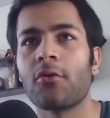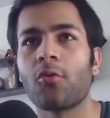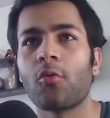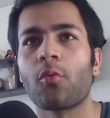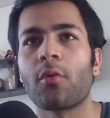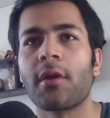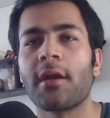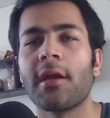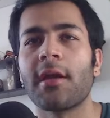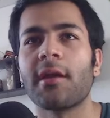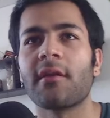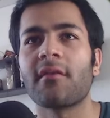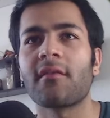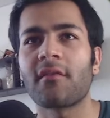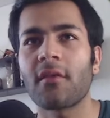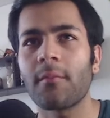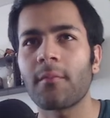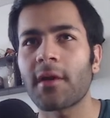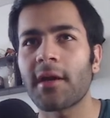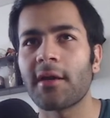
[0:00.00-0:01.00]
to create
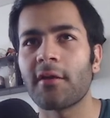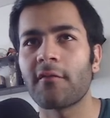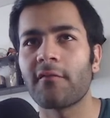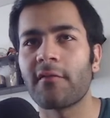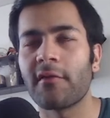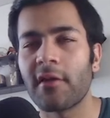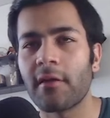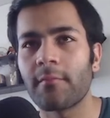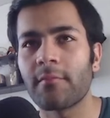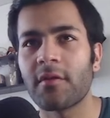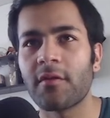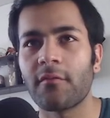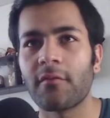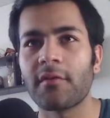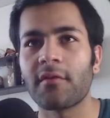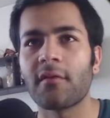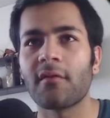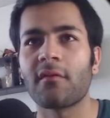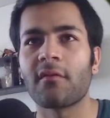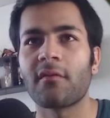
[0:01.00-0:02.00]
some kind of depth
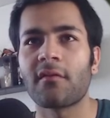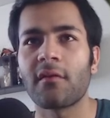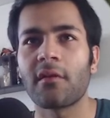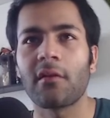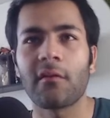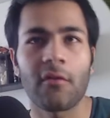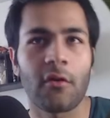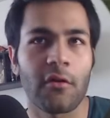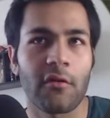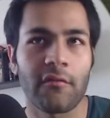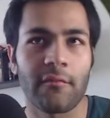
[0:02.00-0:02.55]
which is still sort of